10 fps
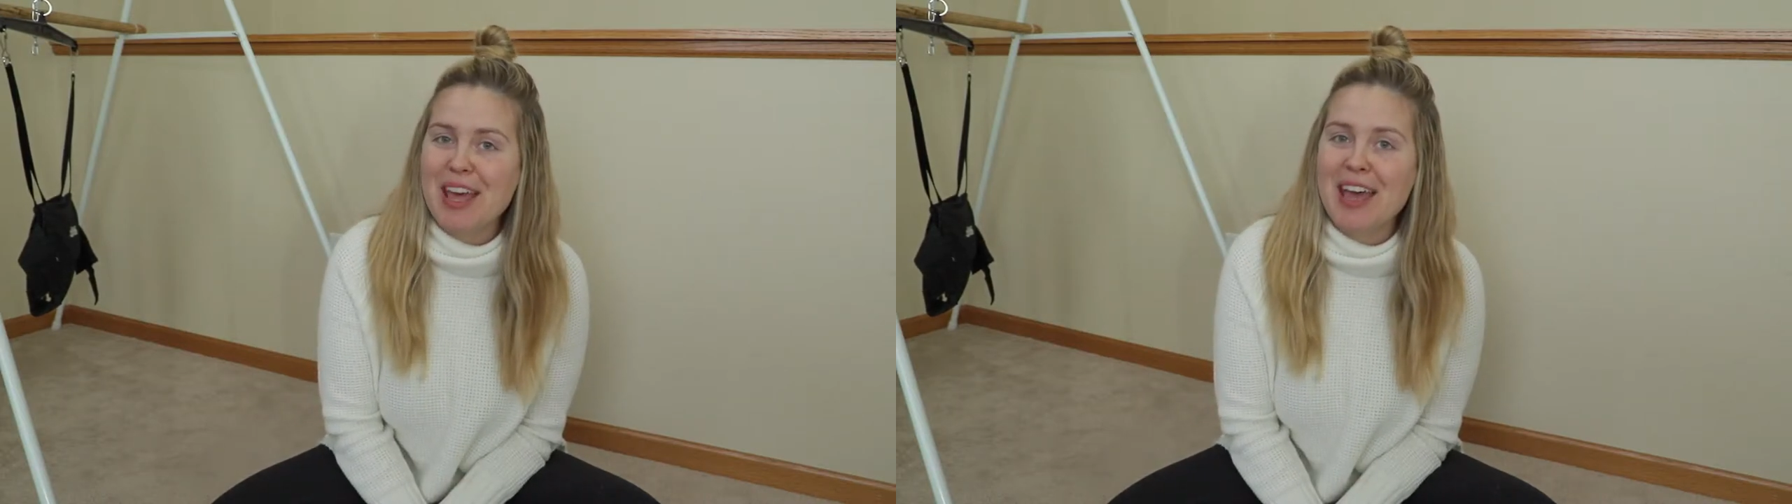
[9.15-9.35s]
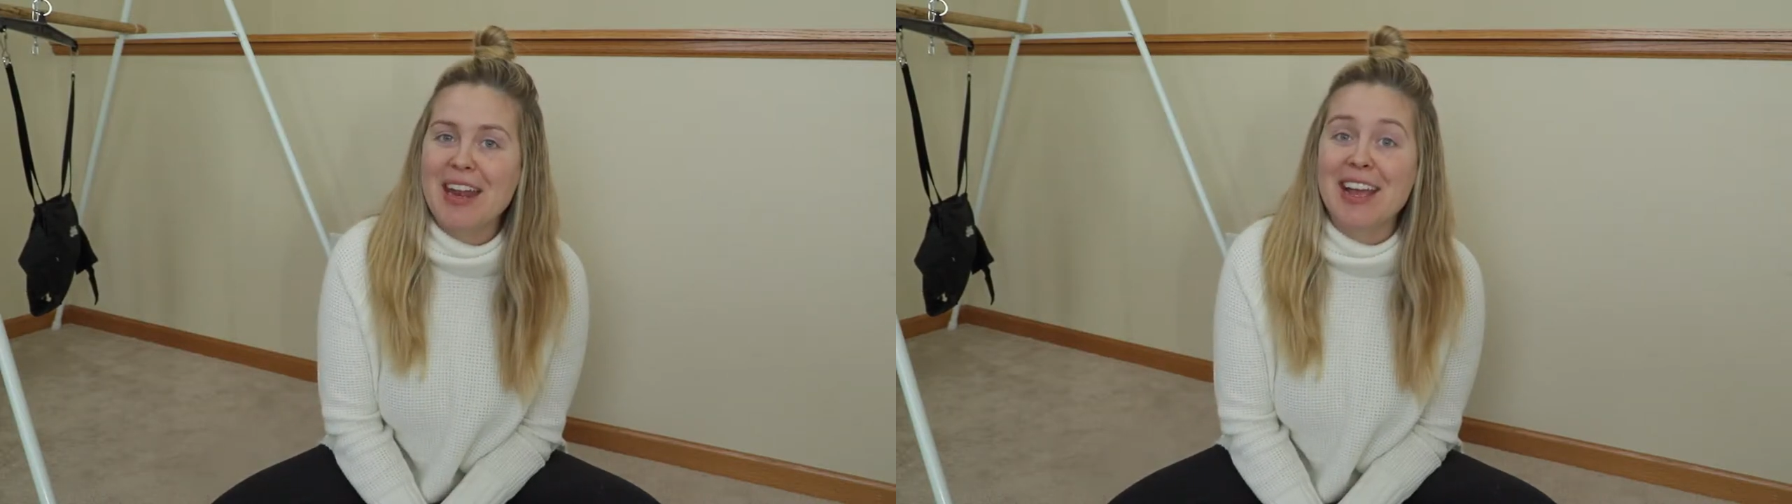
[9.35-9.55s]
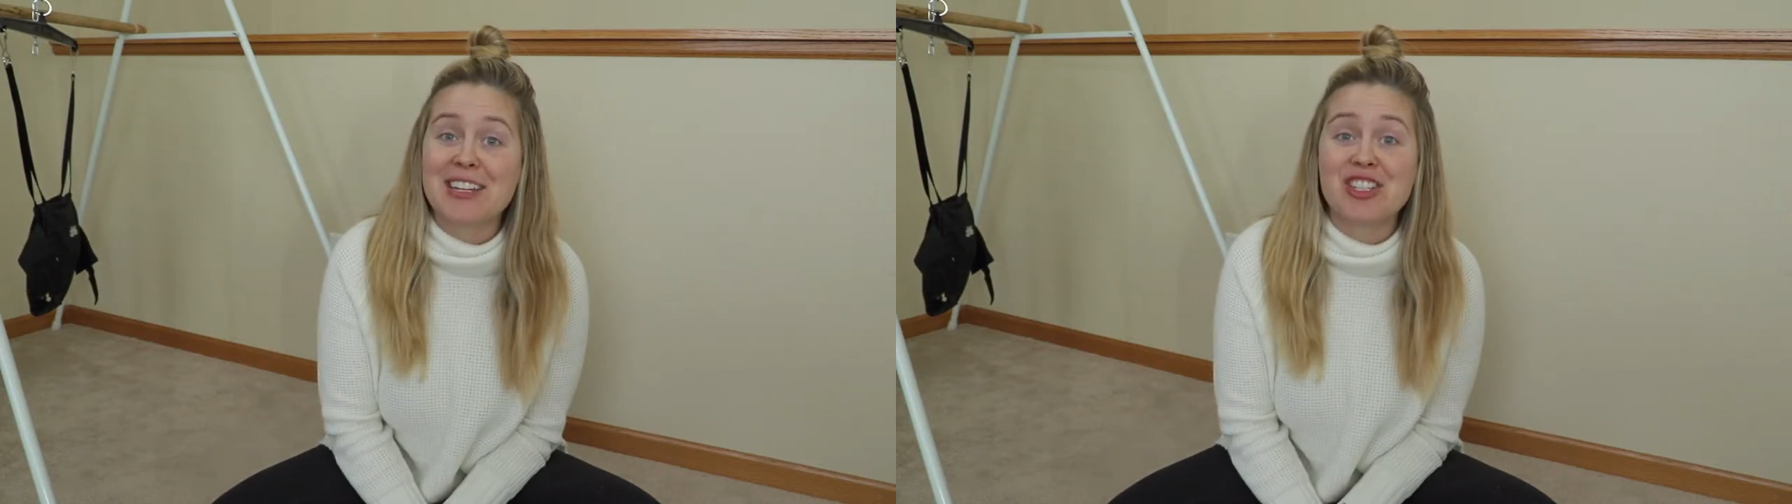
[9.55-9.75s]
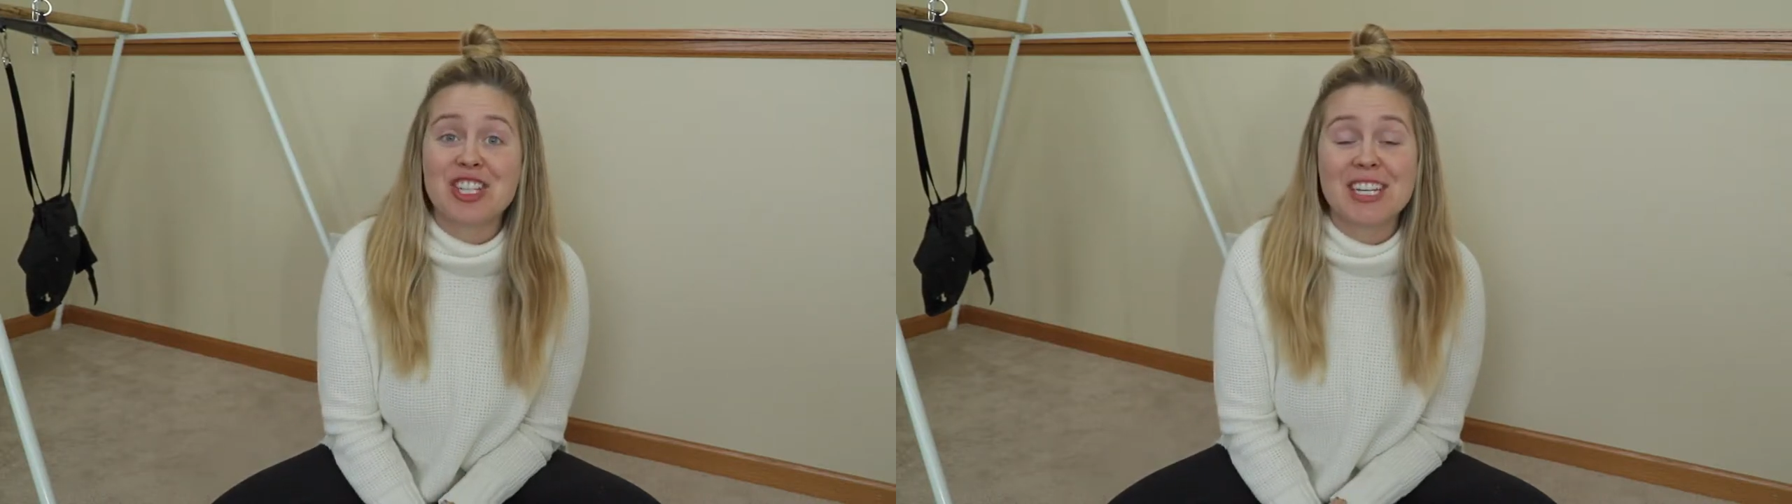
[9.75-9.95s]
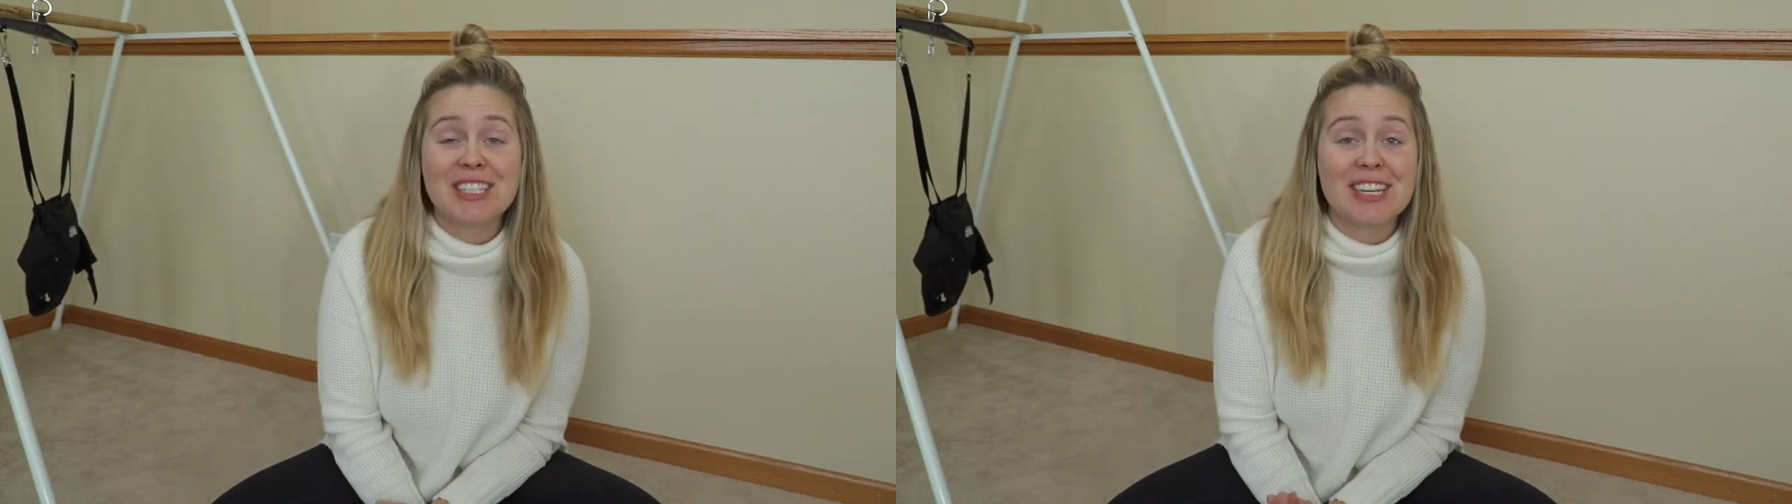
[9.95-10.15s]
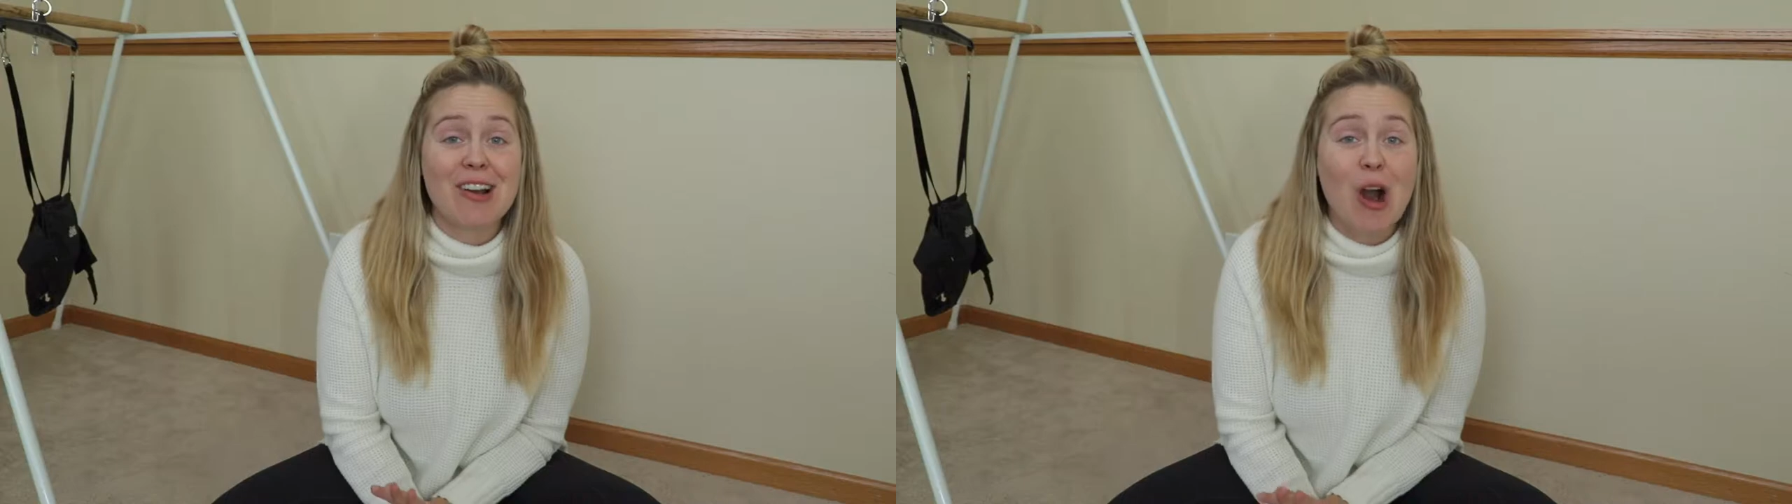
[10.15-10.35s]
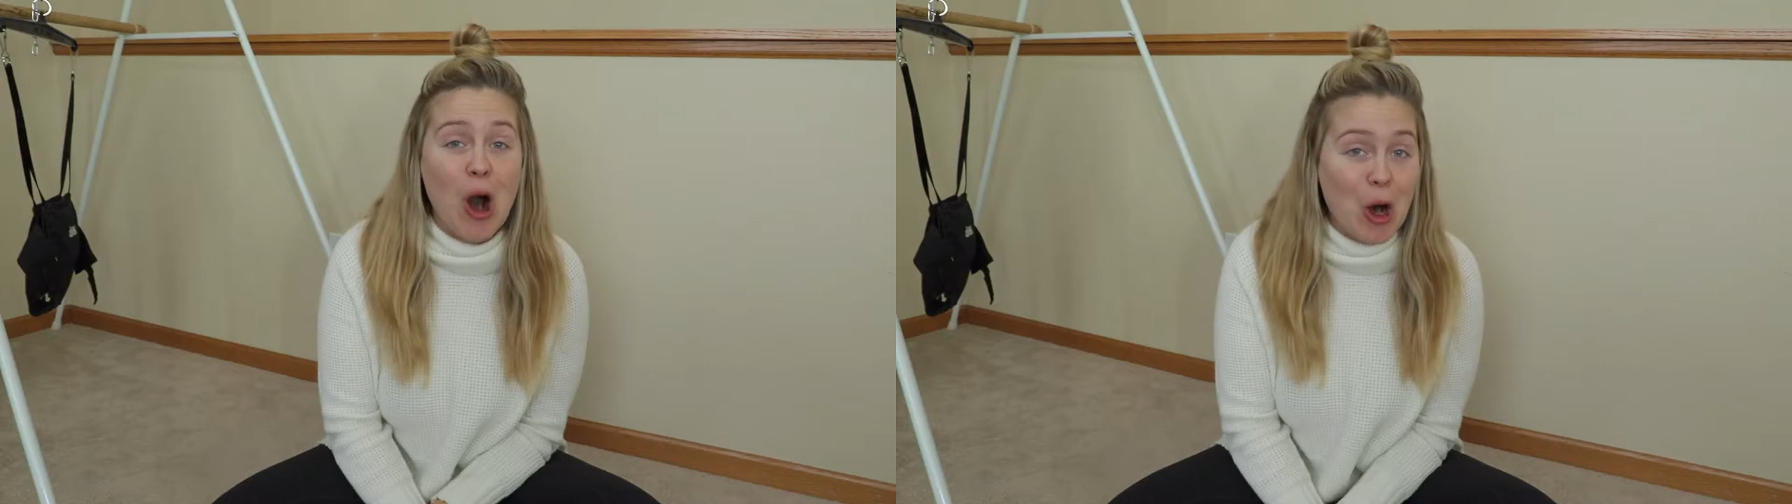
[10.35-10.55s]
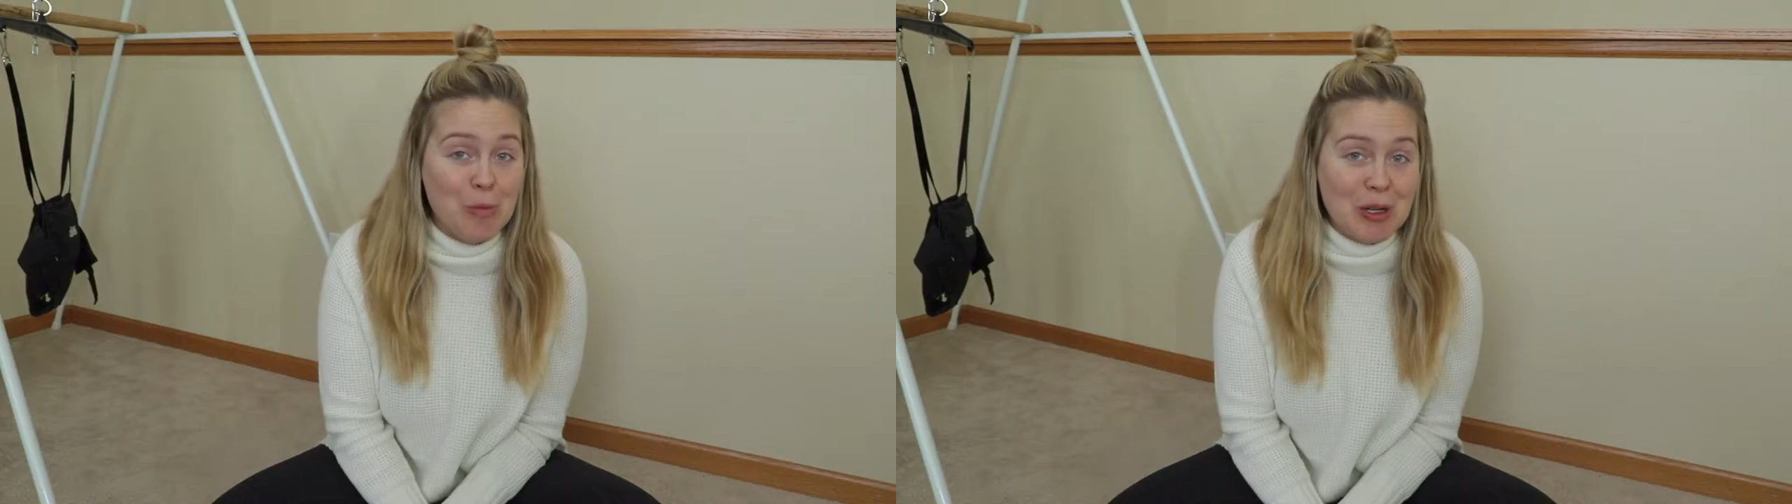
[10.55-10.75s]
then and she is now
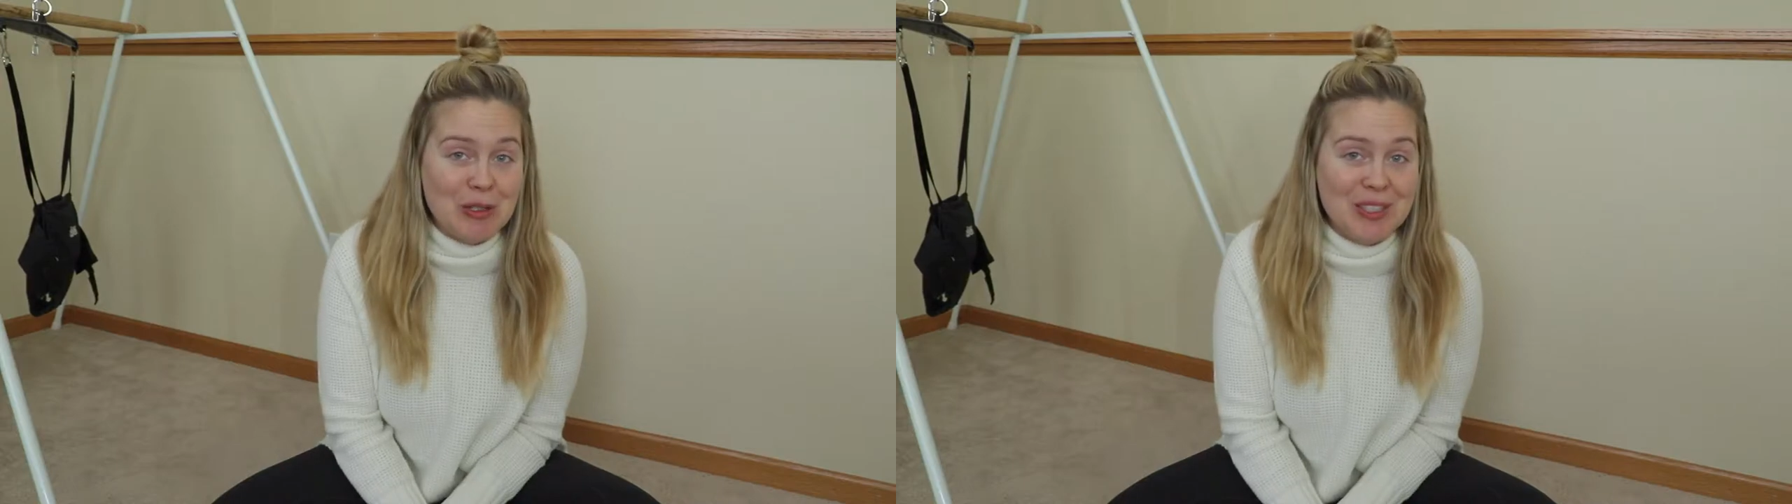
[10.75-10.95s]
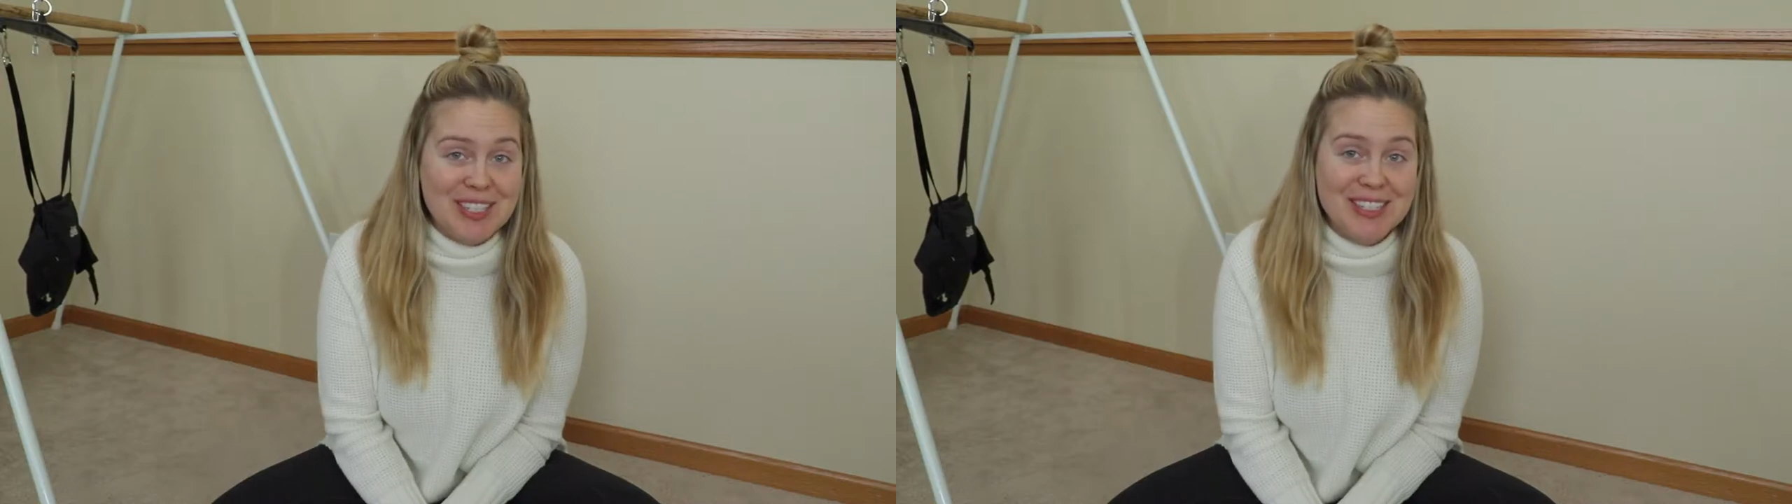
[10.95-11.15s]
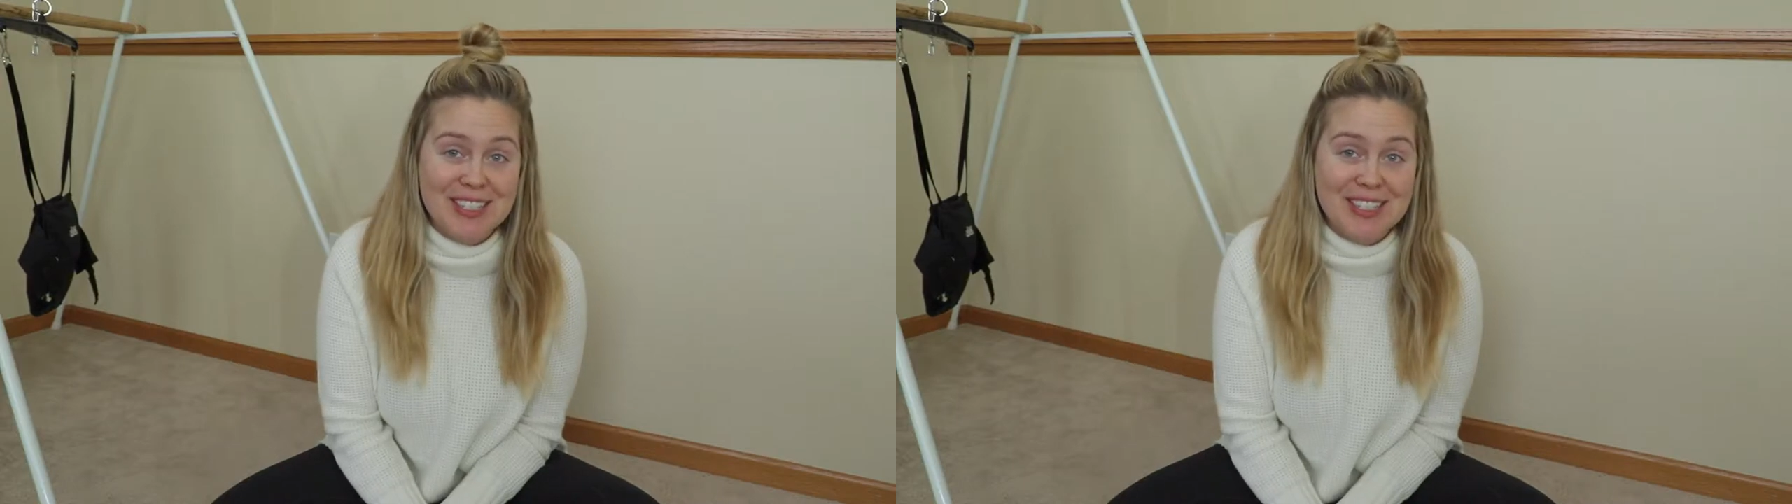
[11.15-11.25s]
almost